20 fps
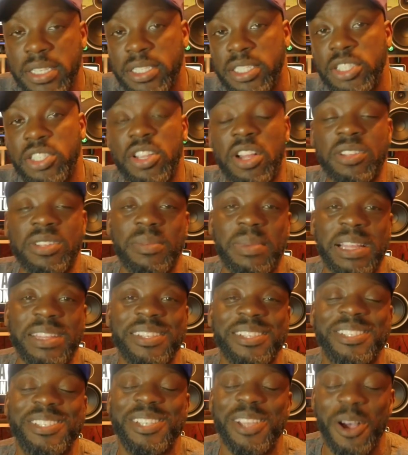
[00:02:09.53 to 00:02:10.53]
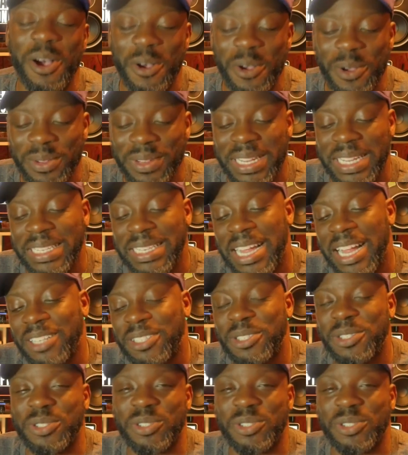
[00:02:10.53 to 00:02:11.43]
She talked about the song that Dr.